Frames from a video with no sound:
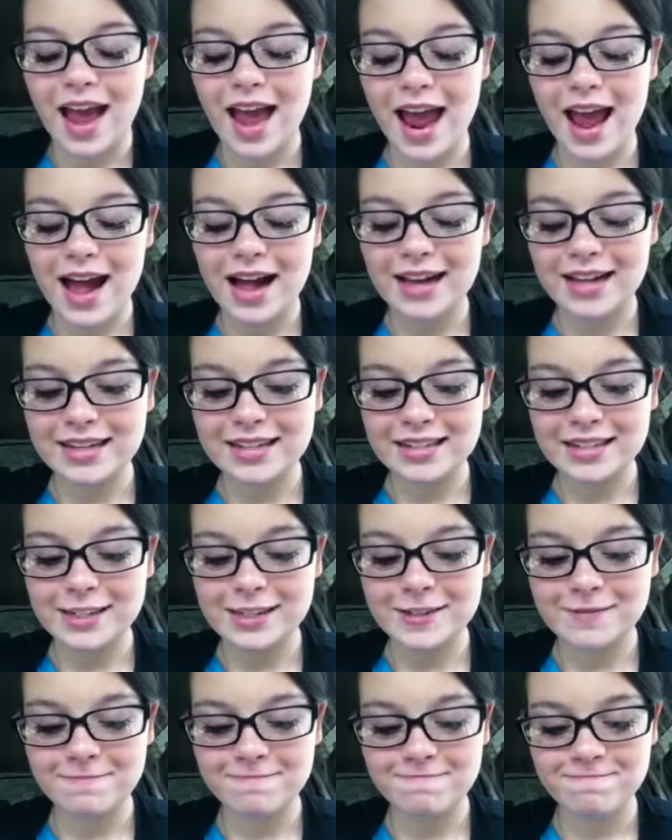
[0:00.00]
And
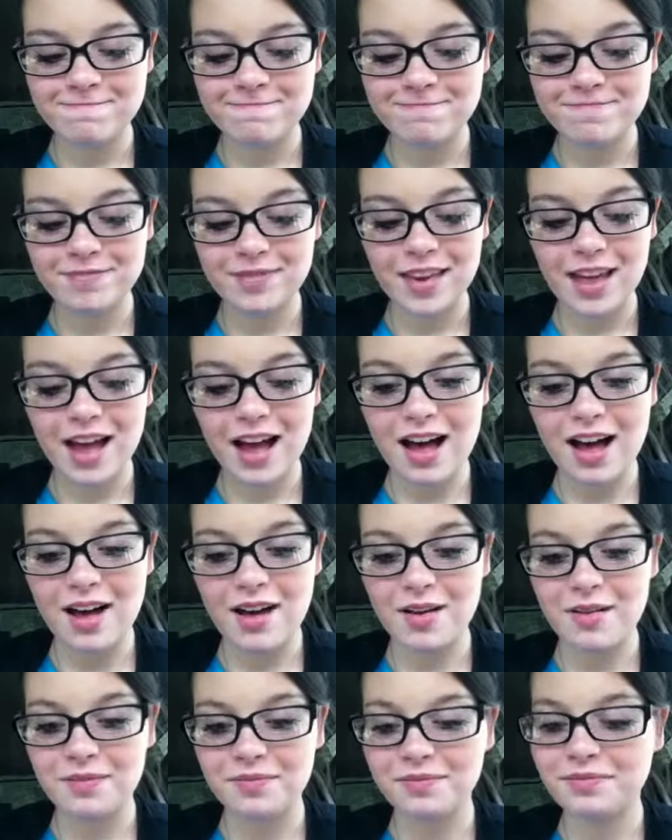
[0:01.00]

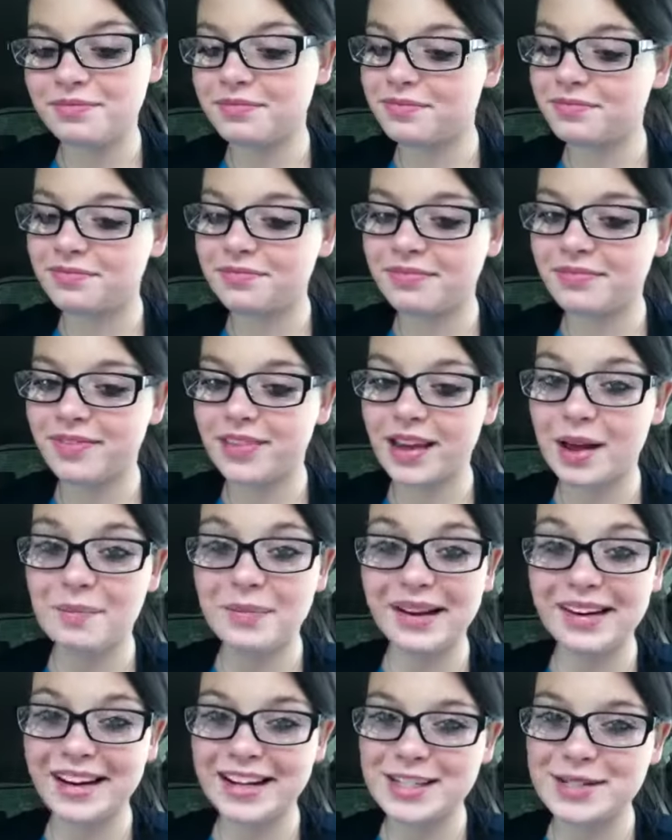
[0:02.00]
come
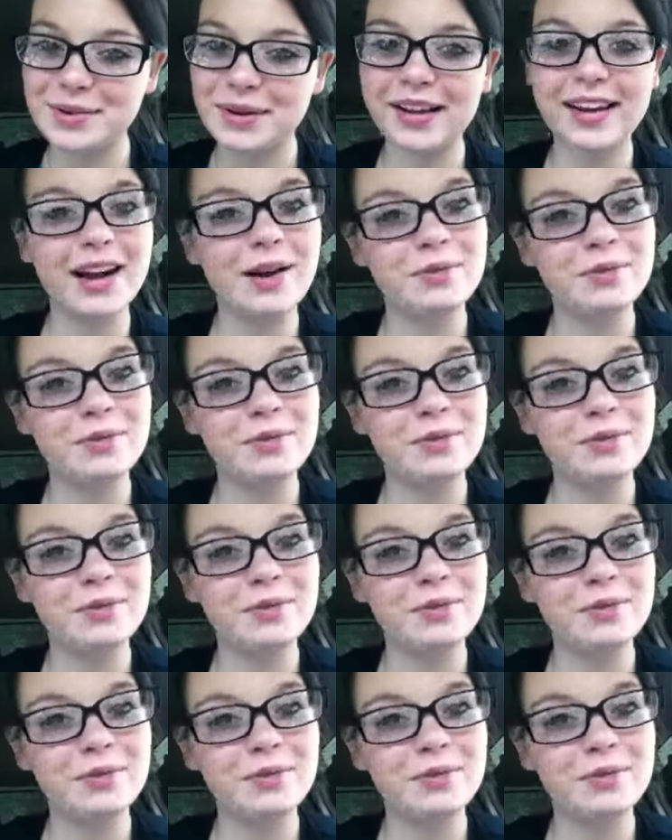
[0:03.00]
back next week,